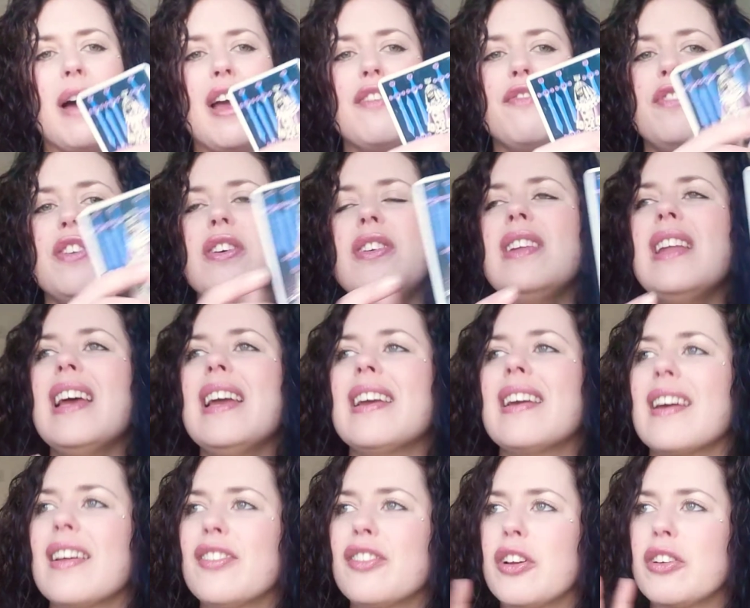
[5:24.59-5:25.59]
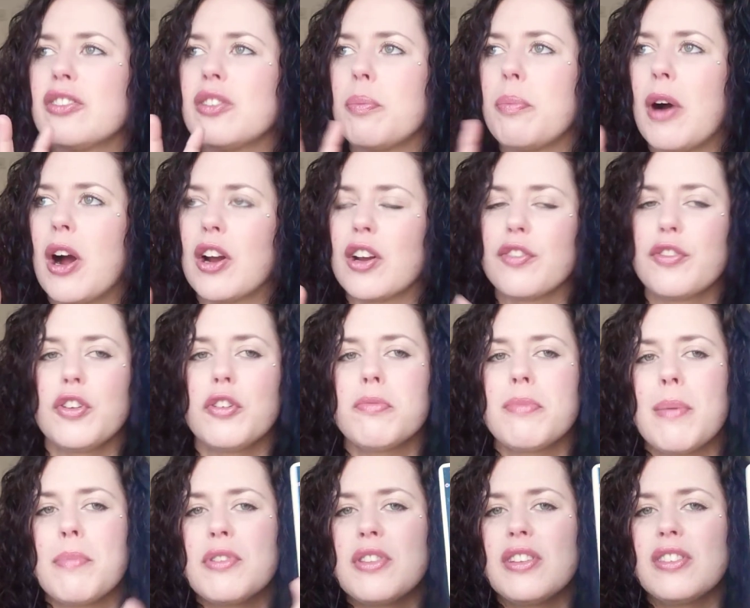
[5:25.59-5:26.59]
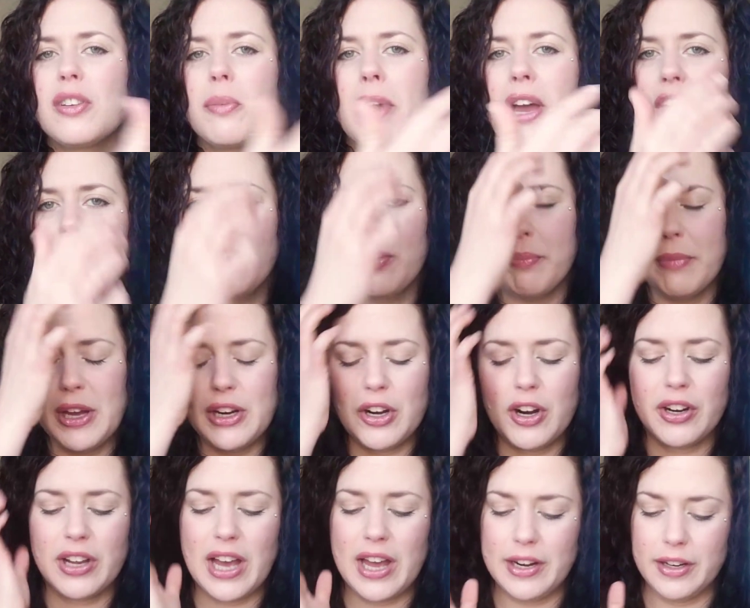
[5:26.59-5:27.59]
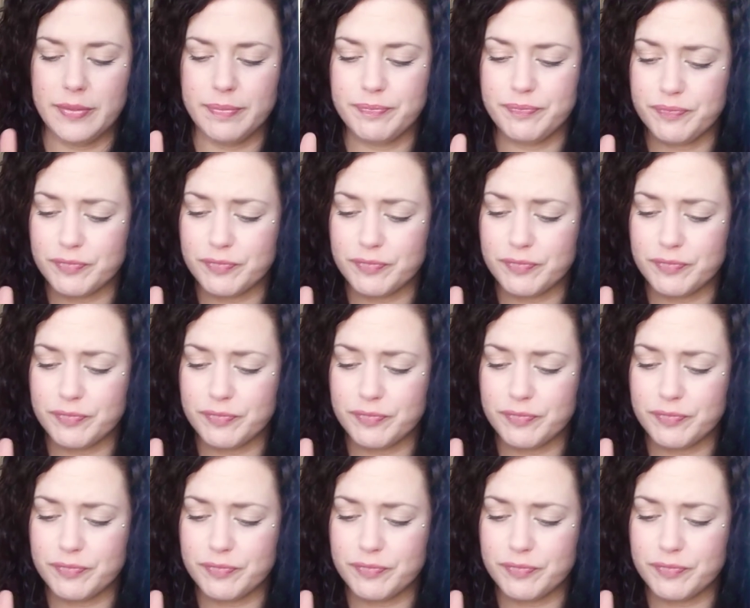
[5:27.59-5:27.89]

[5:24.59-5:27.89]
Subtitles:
I feel like there's a part of you, remember these are minor arcana.